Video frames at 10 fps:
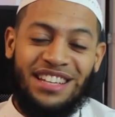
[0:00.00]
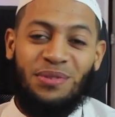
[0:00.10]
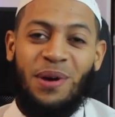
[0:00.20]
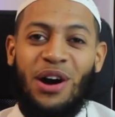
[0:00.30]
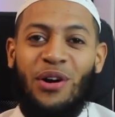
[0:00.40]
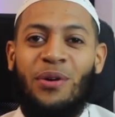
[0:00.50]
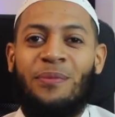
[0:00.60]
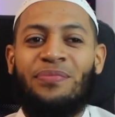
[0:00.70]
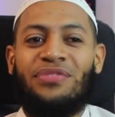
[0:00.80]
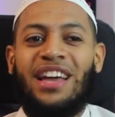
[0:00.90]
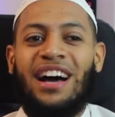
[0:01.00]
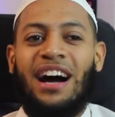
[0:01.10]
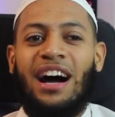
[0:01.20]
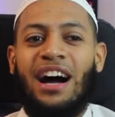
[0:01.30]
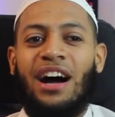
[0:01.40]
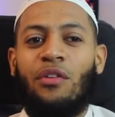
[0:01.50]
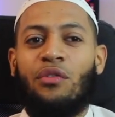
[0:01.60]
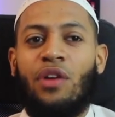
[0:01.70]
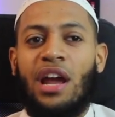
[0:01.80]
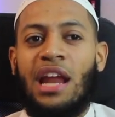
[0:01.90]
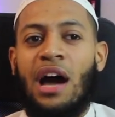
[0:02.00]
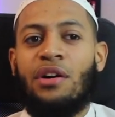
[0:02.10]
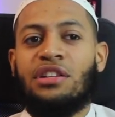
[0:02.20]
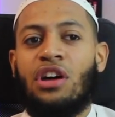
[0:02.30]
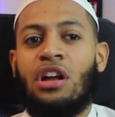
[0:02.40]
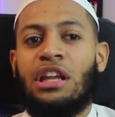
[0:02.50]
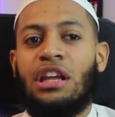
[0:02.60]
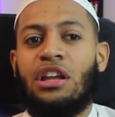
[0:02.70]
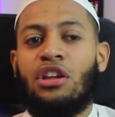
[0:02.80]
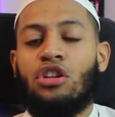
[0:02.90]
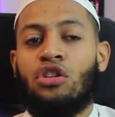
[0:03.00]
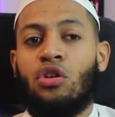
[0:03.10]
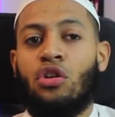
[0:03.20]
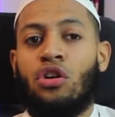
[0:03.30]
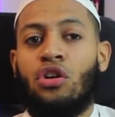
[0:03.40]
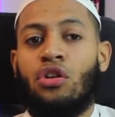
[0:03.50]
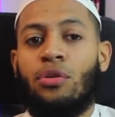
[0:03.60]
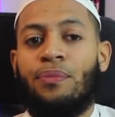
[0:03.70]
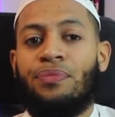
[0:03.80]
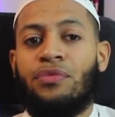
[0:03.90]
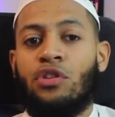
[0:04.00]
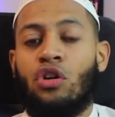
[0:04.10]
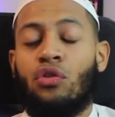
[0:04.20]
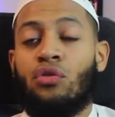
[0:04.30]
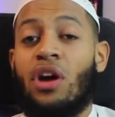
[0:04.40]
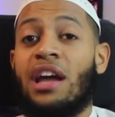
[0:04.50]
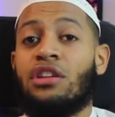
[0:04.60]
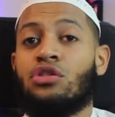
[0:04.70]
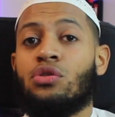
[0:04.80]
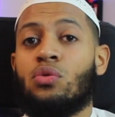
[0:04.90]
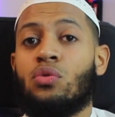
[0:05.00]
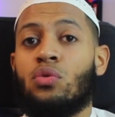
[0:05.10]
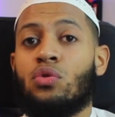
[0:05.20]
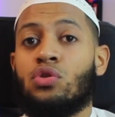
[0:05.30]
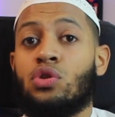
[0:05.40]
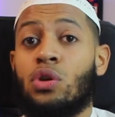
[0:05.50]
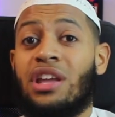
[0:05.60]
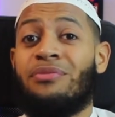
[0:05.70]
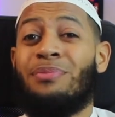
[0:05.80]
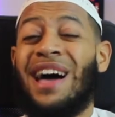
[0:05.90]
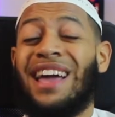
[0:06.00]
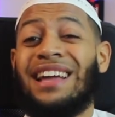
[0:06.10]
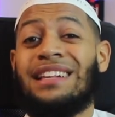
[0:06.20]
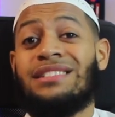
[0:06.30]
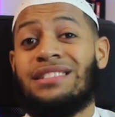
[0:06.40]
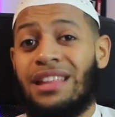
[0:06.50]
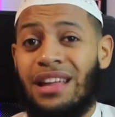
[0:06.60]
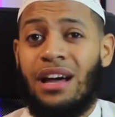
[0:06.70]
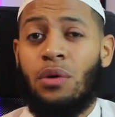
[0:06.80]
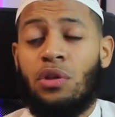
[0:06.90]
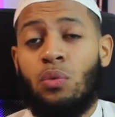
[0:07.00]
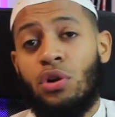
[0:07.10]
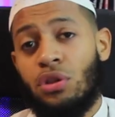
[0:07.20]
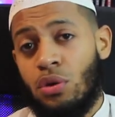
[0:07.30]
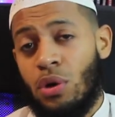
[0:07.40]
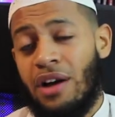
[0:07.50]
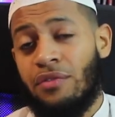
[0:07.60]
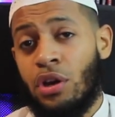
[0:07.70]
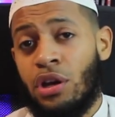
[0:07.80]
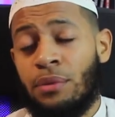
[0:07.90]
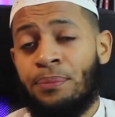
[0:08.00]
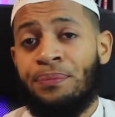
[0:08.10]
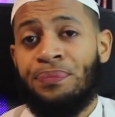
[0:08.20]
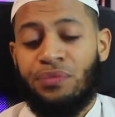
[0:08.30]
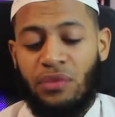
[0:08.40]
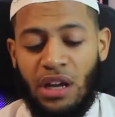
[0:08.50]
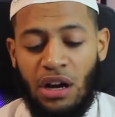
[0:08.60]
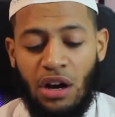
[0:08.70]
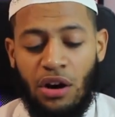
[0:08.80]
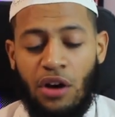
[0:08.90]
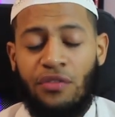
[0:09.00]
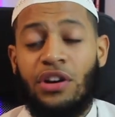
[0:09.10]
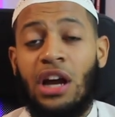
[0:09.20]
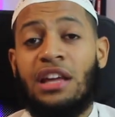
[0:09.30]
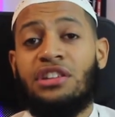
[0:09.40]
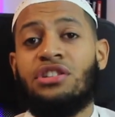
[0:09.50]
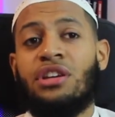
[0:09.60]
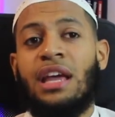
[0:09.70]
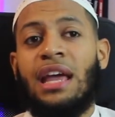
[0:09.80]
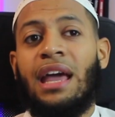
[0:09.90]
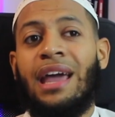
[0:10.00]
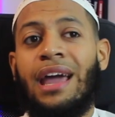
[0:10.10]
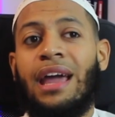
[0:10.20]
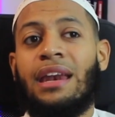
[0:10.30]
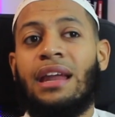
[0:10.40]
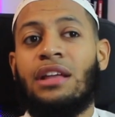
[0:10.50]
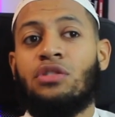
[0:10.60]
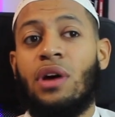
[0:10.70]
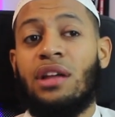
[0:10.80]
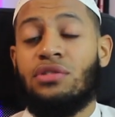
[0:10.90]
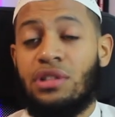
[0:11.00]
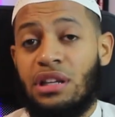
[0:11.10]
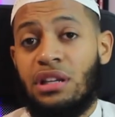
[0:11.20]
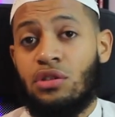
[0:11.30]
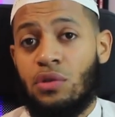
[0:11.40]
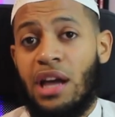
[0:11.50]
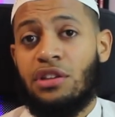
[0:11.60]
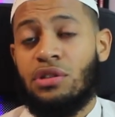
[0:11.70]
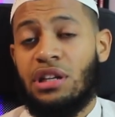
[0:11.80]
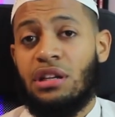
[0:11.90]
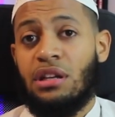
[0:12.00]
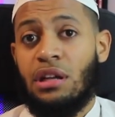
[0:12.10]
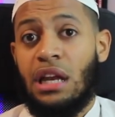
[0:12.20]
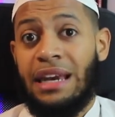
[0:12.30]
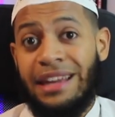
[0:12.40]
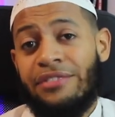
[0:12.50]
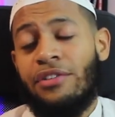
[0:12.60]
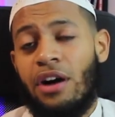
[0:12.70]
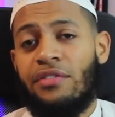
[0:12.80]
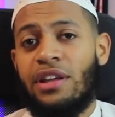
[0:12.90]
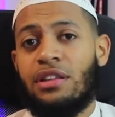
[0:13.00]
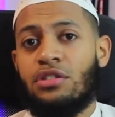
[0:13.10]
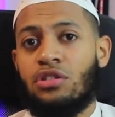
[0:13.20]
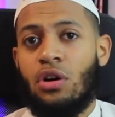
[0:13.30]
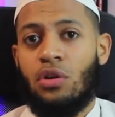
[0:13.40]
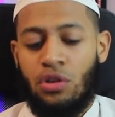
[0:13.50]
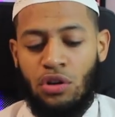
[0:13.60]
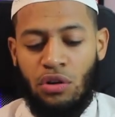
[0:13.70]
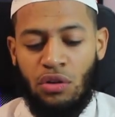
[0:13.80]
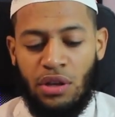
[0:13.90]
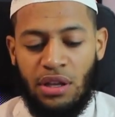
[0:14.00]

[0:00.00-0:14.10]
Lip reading: as well. Right now is only your right to give back in sadaqah with what you have gained of knowledge, and to actually live of it. So, you know,